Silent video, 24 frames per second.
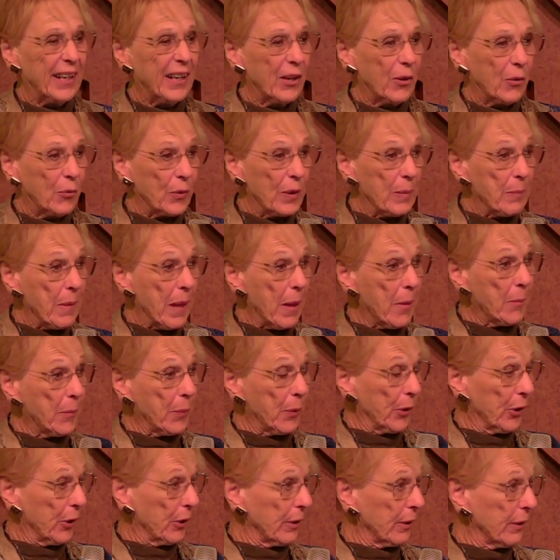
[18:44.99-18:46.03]

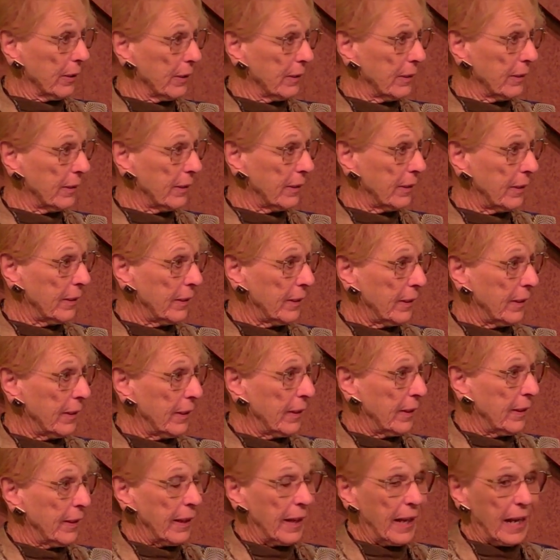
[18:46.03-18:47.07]
Remember,
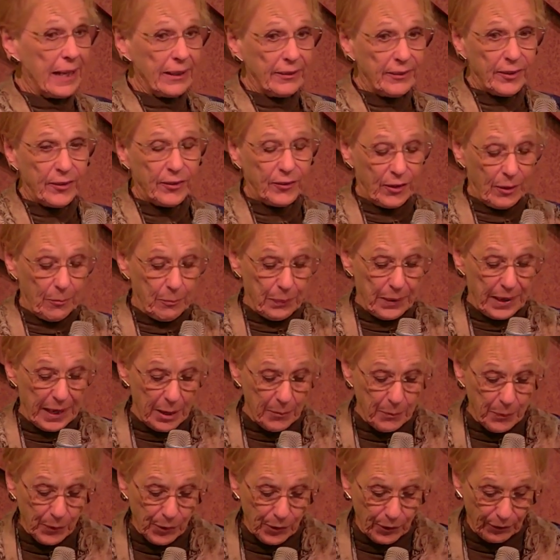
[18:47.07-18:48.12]
it's the
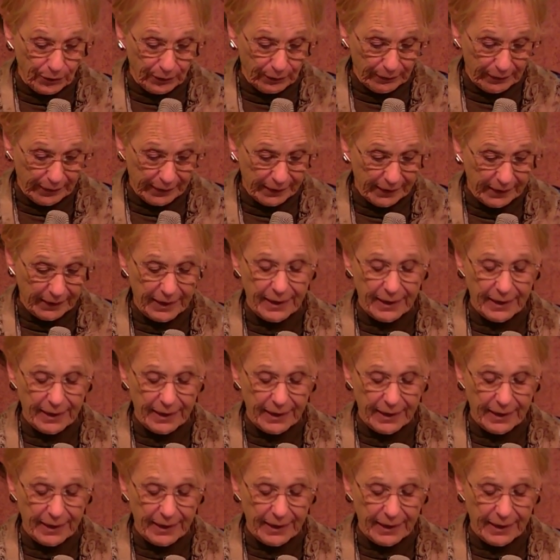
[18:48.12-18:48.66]
people,